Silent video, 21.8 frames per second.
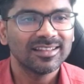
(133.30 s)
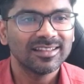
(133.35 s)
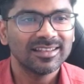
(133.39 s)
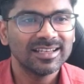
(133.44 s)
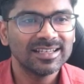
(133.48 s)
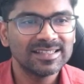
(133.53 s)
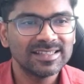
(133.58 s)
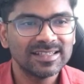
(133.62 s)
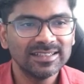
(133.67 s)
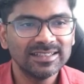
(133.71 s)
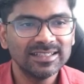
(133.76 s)

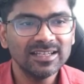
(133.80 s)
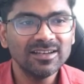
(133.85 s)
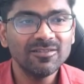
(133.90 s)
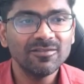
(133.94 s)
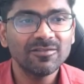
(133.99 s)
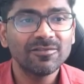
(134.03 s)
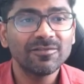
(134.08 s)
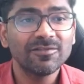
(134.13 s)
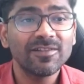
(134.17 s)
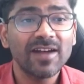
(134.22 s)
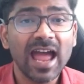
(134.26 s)
It's written
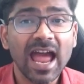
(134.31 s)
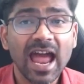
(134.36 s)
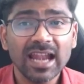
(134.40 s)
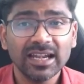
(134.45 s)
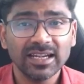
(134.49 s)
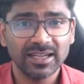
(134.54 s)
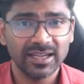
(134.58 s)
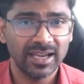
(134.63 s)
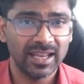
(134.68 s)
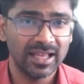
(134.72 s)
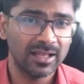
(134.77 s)
fat
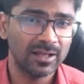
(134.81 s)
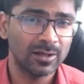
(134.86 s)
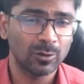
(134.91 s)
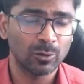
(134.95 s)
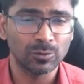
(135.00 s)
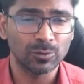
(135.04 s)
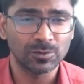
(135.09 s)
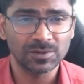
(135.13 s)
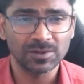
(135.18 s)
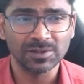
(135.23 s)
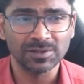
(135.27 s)

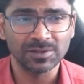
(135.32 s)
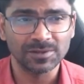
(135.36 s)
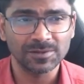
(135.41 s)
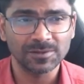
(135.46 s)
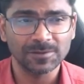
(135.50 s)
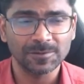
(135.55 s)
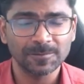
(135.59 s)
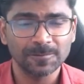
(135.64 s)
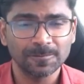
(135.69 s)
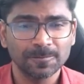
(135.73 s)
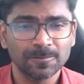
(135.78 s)

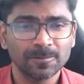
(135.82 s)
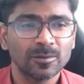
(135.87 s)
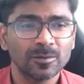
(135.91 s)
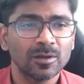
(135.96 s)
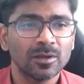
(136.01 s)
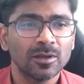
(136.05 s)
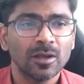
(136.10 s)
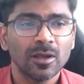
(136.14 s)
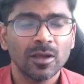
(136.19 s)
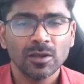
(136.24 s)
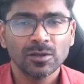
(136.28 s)
necrosis.
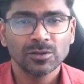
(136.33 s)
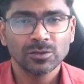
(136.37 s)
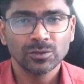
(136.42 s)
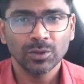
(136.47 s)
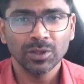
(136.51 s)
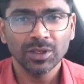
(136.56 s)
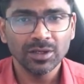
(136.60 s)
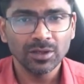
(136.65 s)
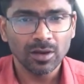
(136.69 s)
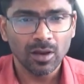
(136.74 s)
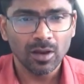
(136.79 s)
So
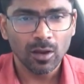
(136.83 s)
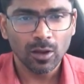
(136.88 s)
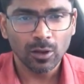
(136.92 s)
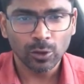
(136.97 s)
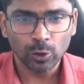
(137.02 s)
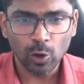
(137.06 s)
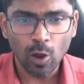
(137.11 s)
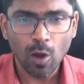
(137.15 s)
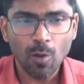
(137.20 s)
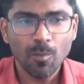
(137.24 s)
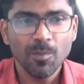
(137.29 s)
in
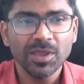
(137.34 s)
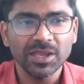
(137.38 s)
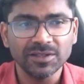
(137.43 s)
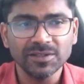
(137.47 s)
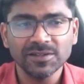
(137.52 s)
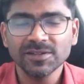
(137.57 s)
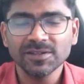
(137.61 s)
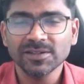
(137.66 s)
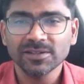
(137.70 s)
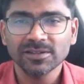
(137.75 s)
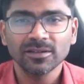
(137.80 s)

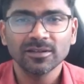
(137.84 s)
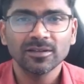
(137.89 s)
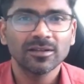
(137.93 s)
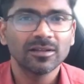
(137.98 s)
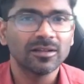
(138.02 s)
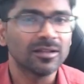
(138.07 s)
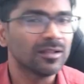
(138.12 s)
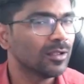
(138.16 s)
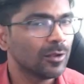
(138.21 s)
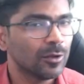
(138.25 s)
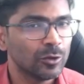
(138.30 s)
Robbins,
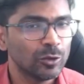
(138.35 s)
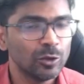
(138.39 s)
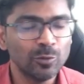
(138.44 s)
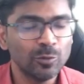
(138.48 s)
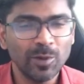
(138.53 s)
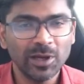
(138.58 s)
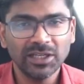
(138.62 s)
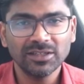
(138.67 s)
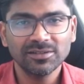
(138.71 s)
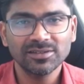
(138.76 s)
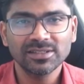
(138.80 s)
you
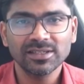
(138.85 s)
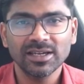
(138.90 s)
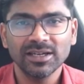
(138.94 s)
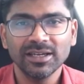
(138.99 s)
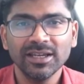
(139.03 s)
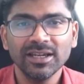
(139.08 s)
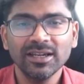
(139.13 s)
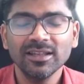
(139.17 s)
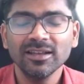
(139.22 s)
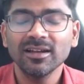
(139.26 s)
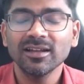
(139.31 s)
might have
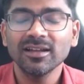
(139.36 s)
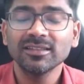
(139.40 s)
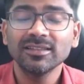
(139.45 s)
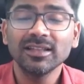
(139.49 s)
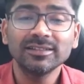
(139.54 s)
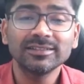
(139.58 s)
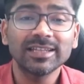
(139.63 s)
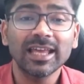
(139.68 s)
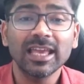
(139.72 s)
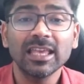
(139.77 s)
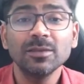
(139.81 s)
studied the
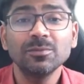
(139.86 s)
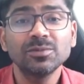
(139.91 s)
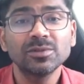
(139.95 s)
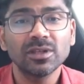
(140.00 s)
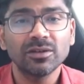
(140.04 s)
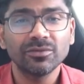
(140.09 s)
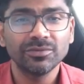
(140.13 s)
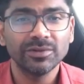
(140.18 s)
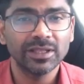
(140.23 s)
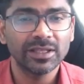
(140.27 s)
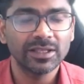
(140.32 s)
types
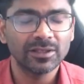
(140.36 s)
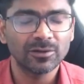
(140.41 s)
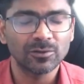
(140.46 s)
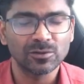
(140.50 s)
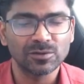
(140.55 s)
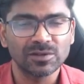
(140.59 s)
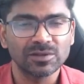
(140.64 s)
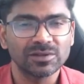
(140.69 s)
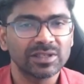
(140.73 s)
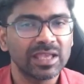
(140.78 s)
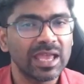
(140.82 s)
of
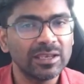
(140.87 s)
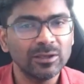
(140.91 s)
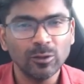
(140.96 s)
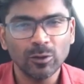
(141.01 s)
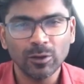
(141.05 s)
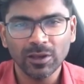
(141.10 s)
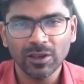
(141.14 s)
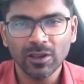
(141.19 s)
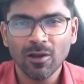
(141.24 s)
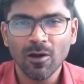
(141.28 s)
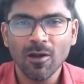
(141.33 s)
necrosis. Can you
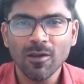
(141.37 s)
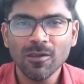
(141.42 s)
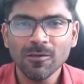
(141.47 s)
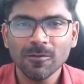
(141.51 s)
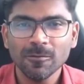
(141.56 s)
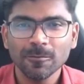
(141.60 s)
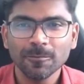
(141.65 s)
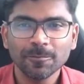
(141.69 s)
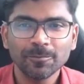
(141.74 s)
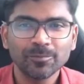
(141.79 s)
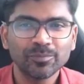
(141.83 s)
recall?